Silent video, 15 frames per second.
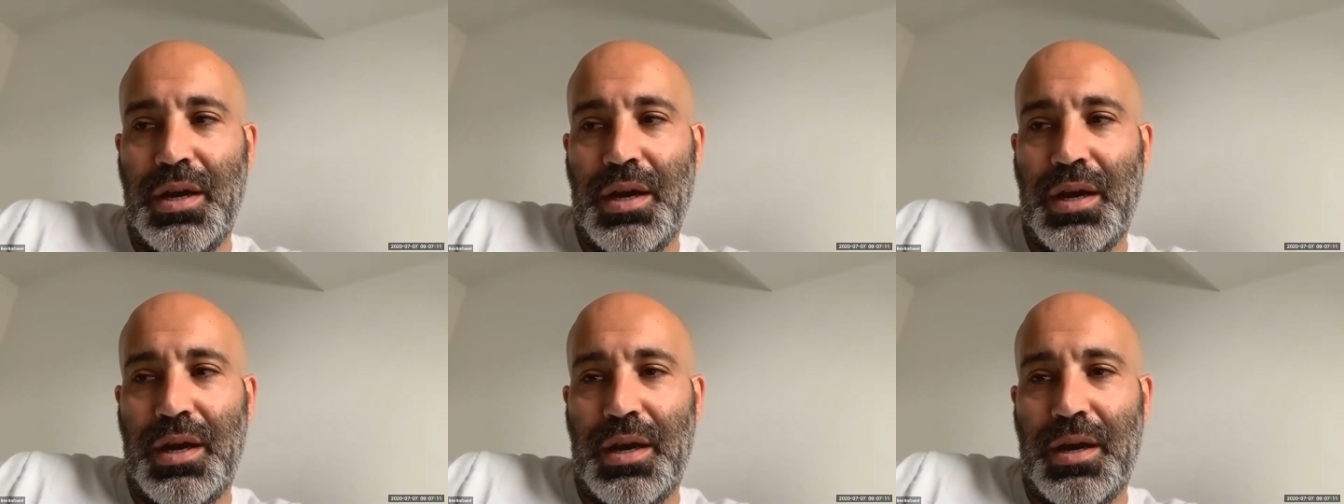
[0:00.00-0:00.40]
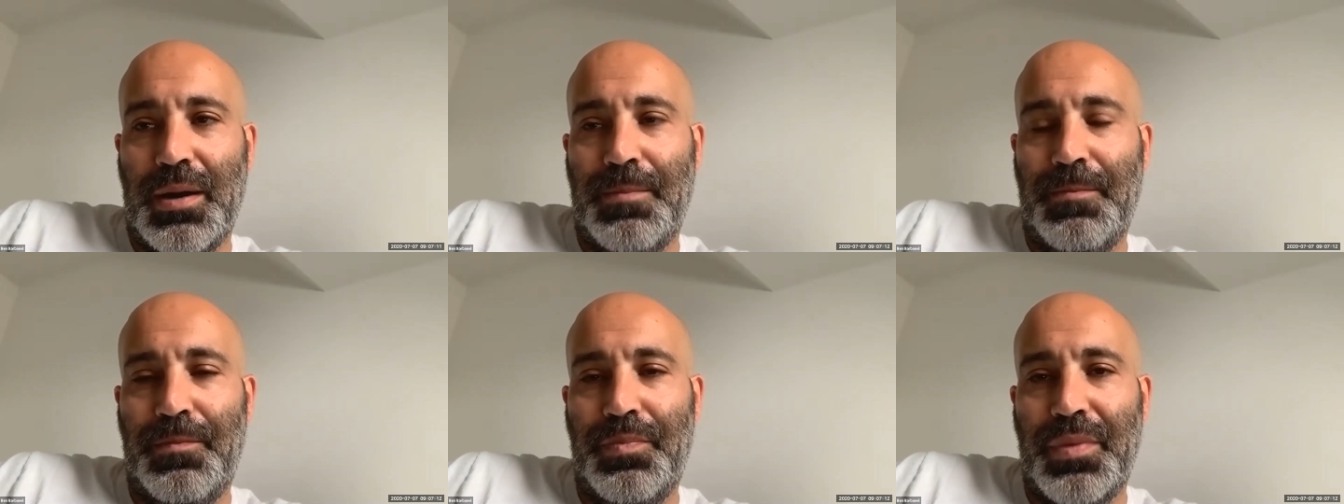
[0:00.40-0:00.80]

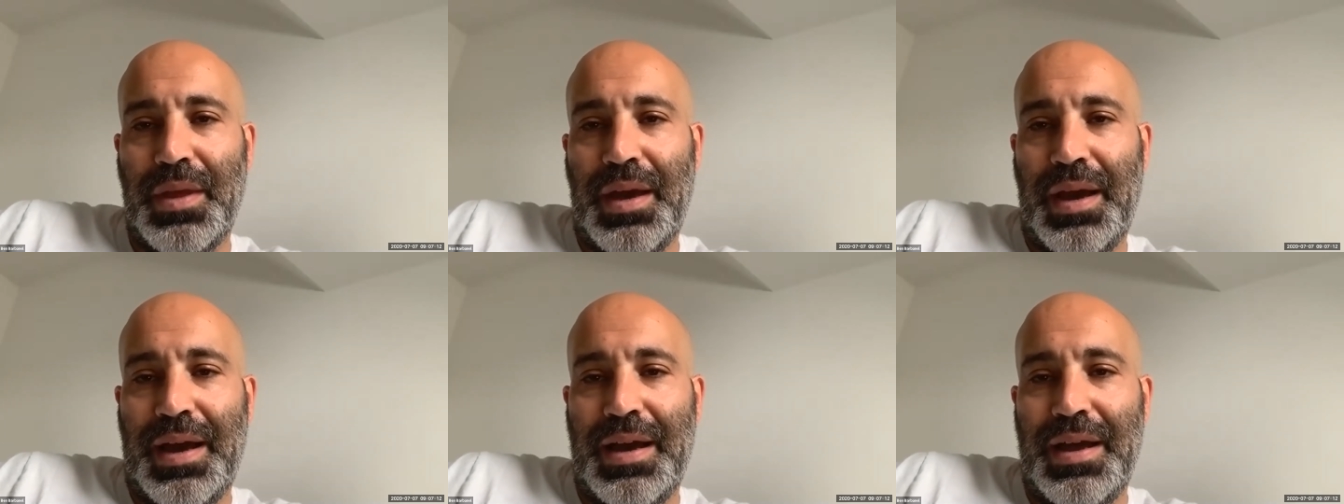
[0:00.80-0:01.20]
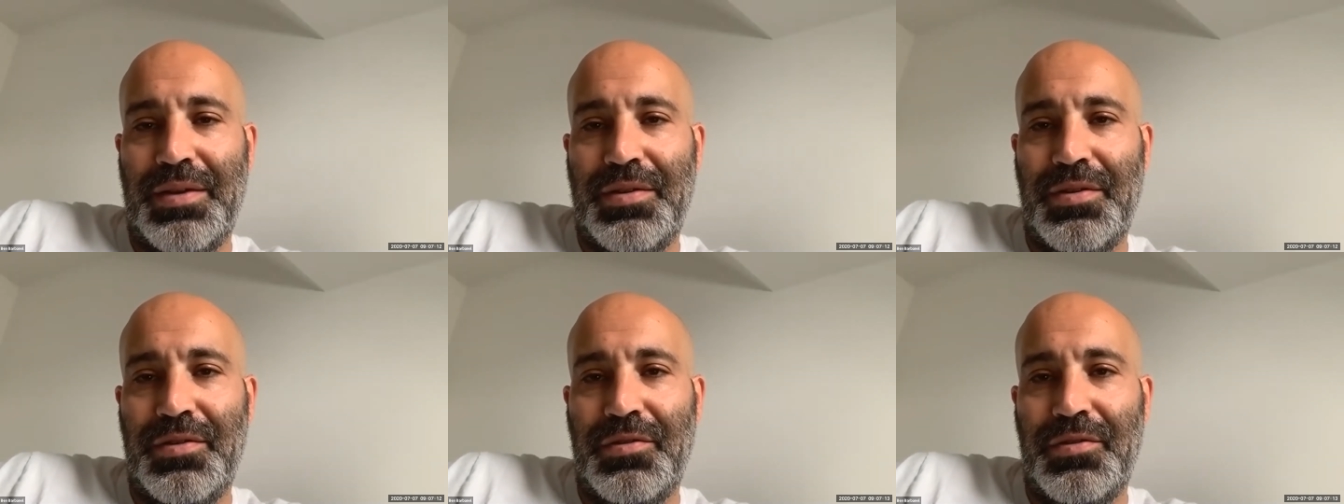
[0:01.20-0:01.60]

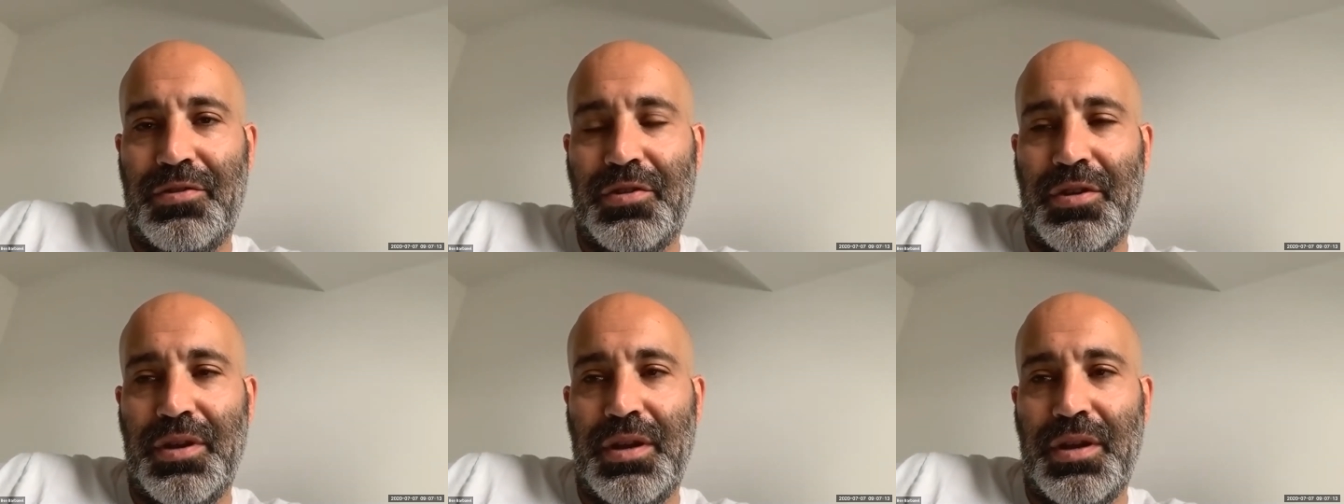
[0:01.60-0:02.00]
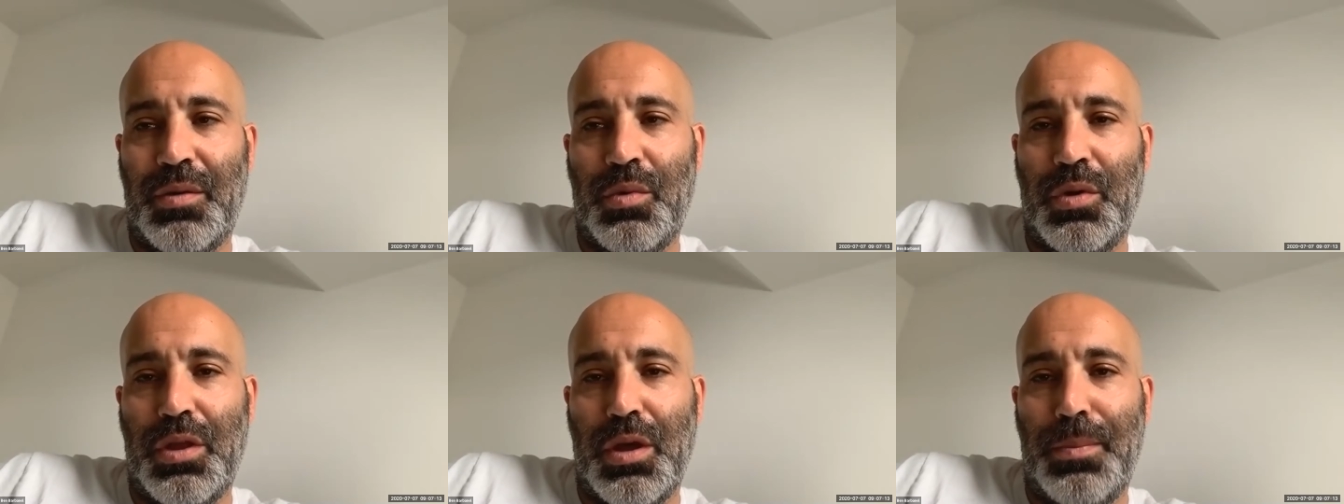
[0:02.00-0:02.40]
And you know,
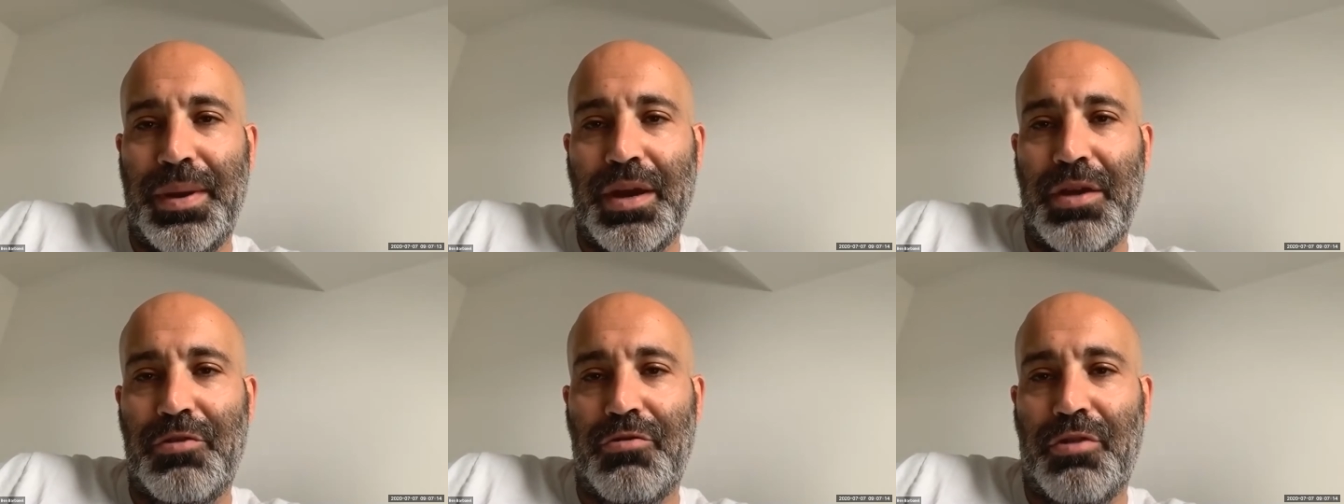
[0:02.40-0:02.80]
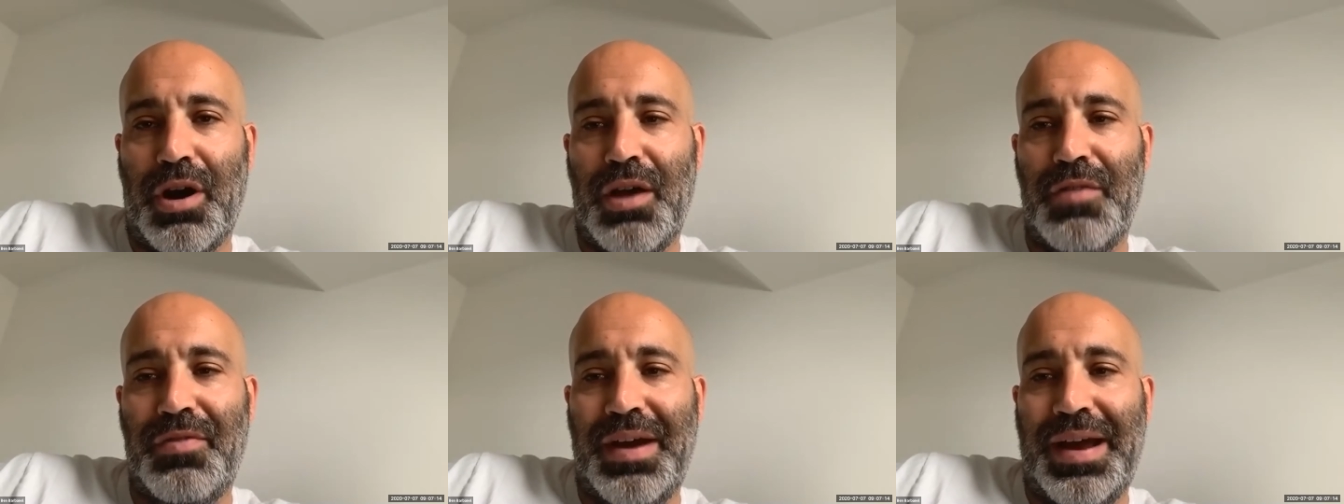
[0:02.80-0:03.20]
will there be a
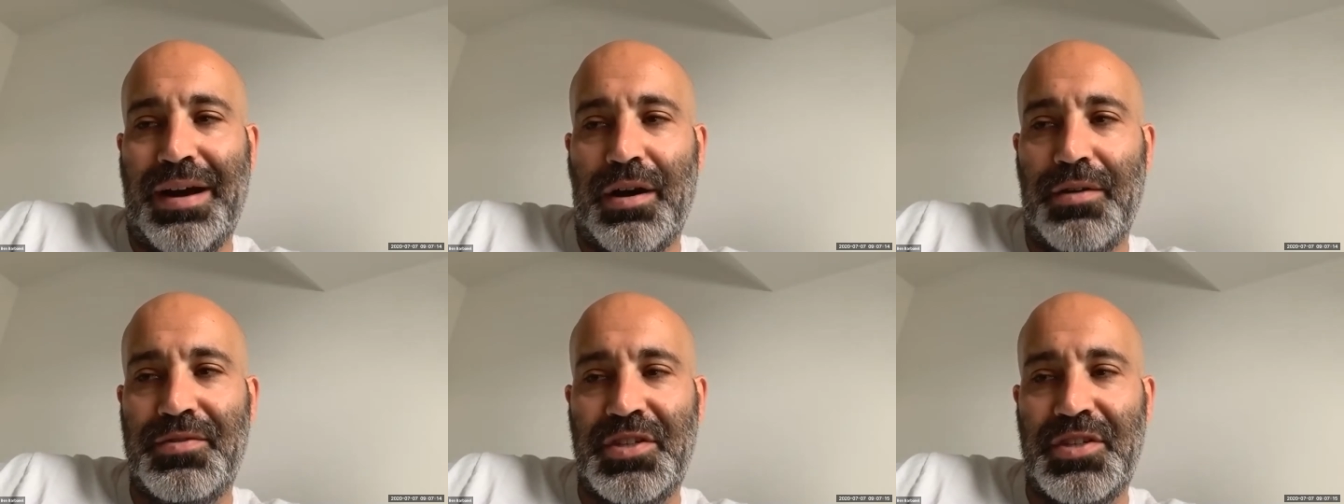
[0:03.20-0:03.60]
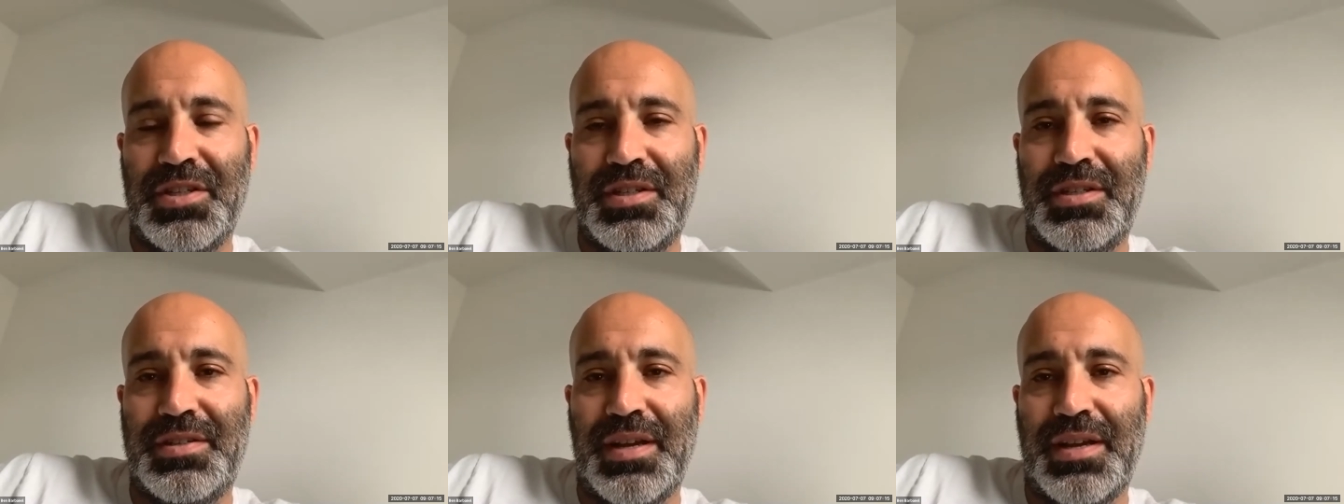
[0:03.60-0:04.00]
drive out of
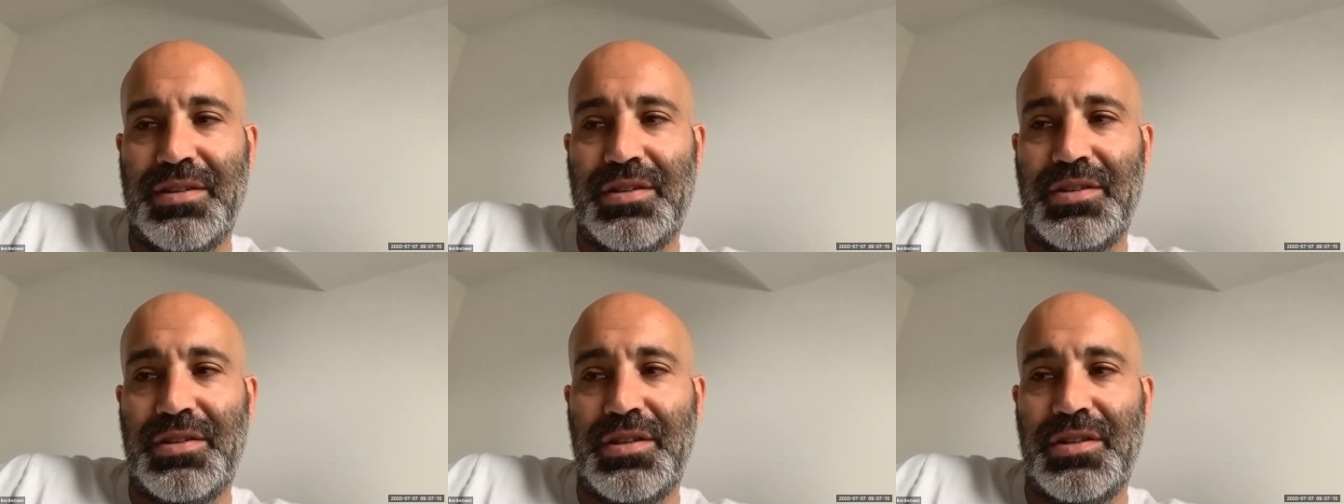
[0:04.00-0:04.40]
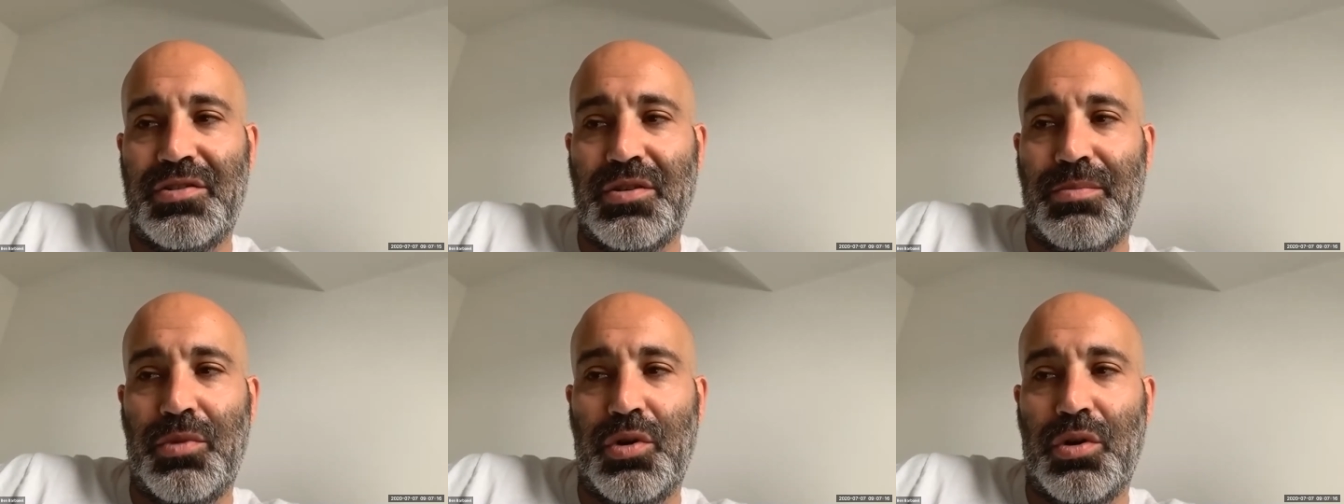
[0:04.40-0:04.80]
city centres
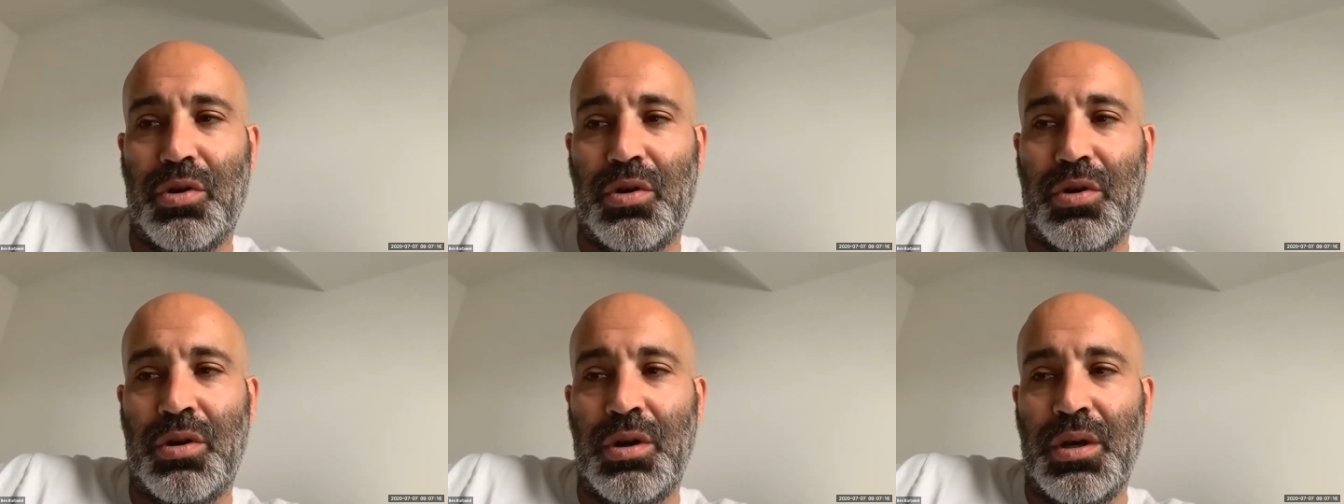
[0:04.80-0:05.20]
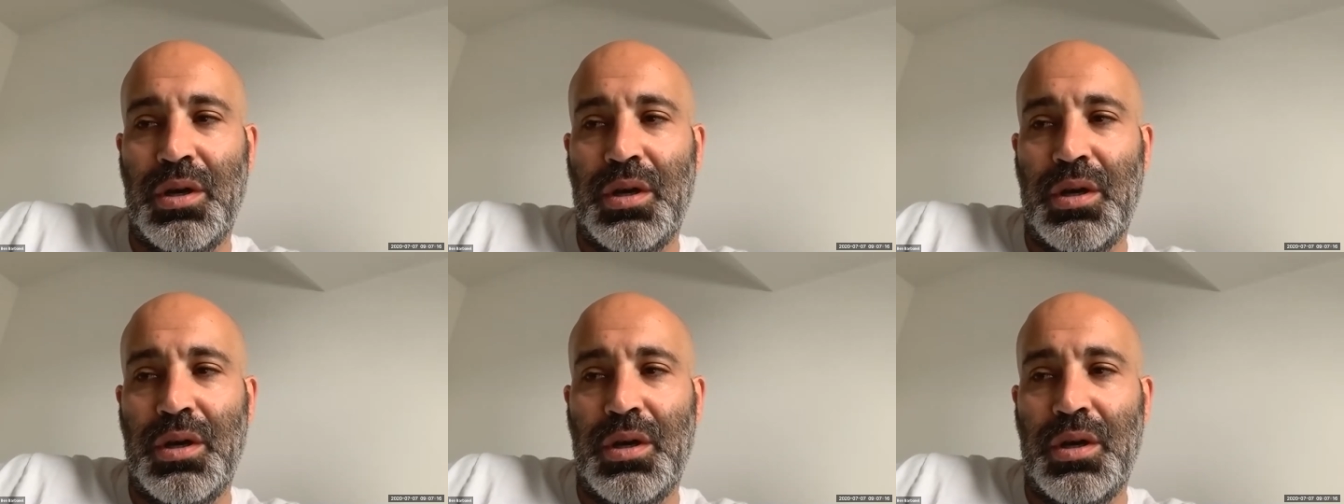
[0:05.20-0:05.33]
into more